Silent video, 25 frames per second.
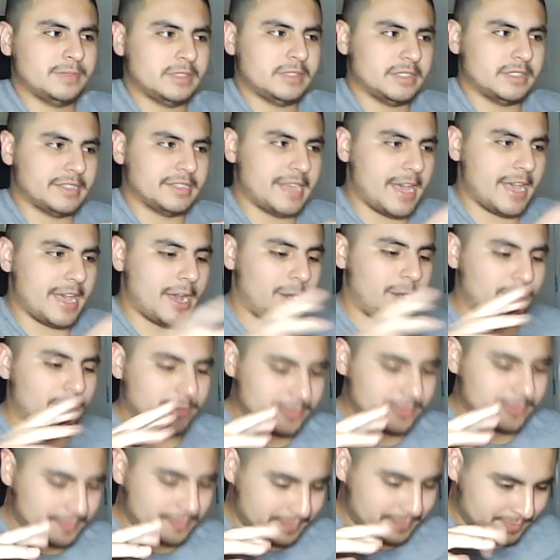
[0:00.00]
Now,
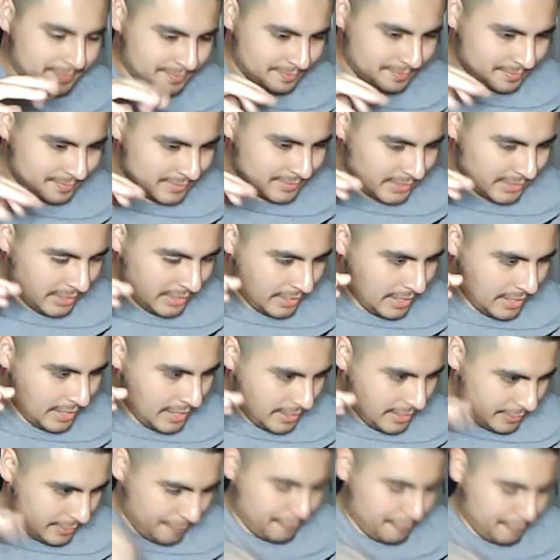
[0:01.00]

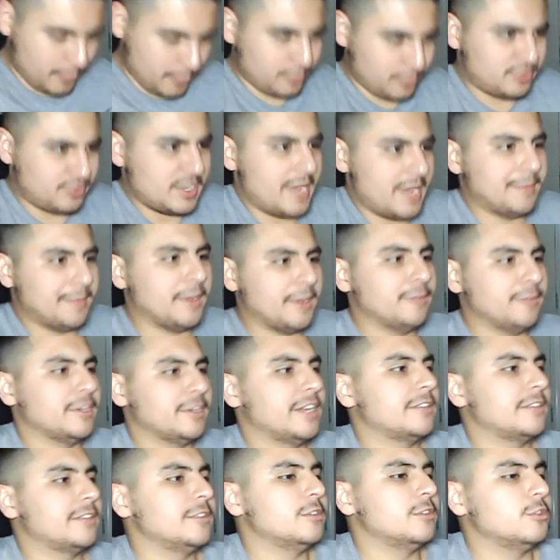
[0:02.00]
the first time I
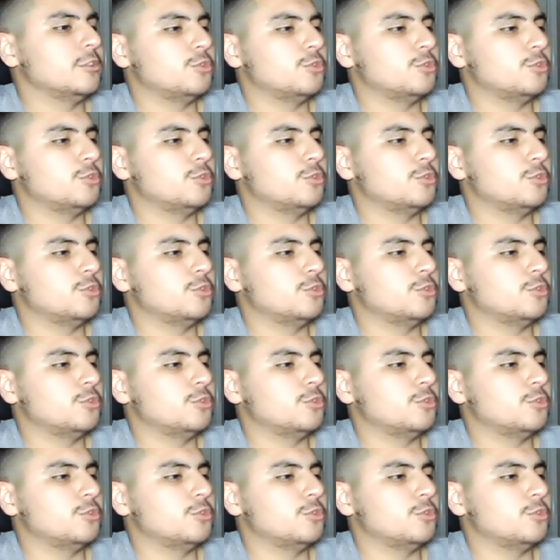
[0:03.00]
reacted to